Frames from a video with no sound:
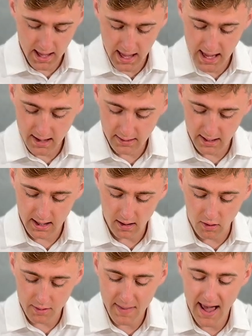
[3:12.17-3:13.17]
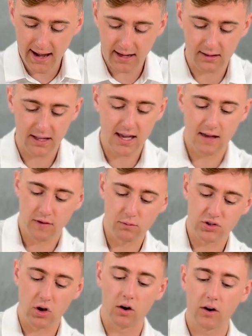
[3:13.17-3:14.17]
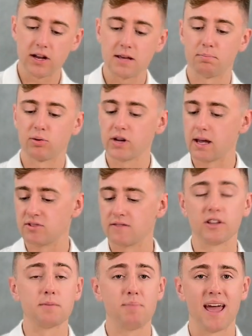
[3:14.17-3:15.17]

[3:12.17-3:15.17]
And automatically, if I was already preemptively